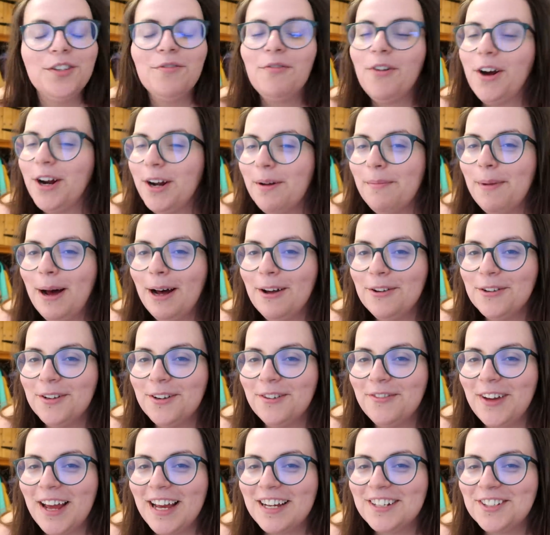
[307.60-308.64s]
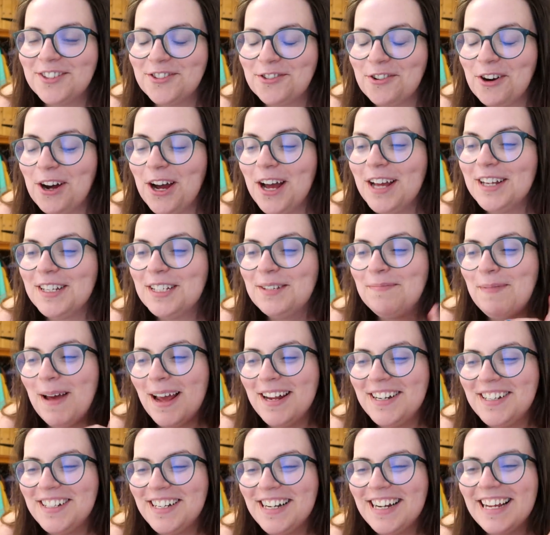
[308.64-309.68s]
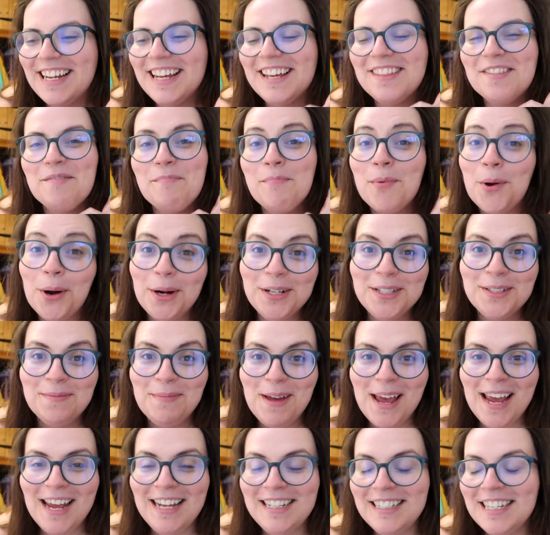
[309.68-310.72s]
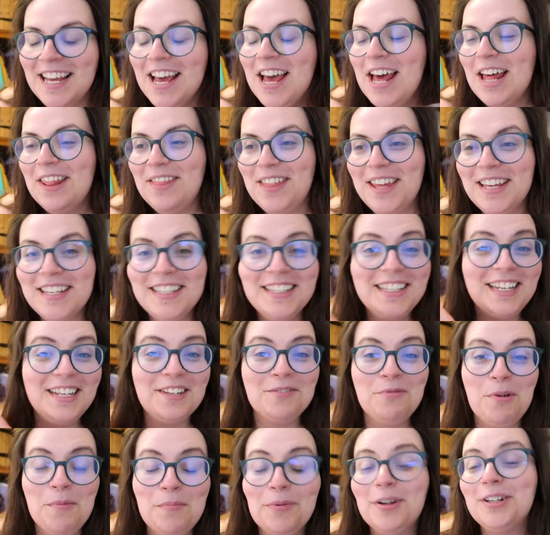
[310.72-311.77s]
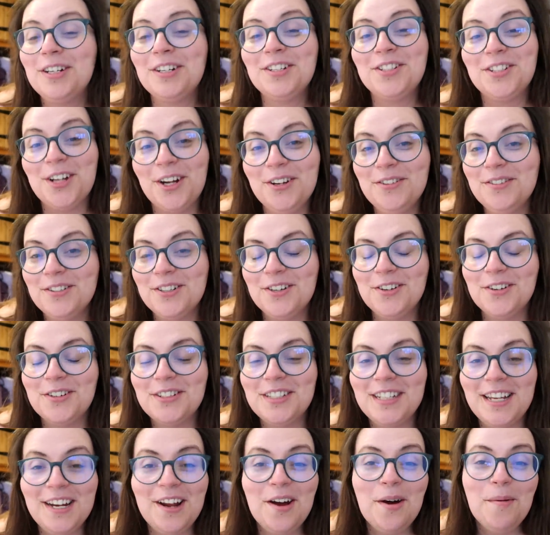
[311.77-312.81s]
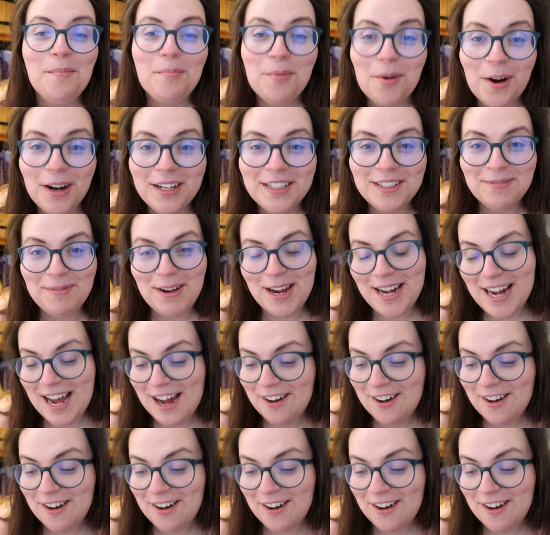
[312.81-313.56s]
the right amount of extra, especially the bridesmaids. This is what Bridget Jones looks in her bridesmaid